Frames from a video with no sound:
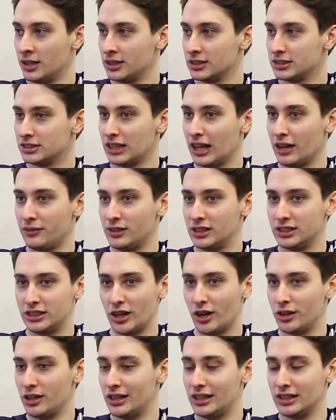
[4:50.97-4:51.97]
Siphon is the
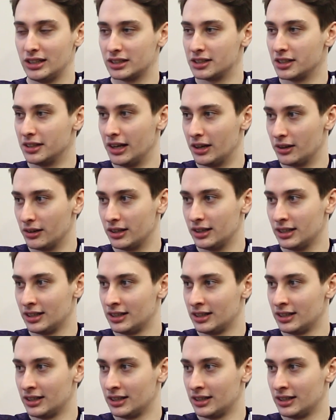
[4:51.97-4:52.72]
only thing that's near it.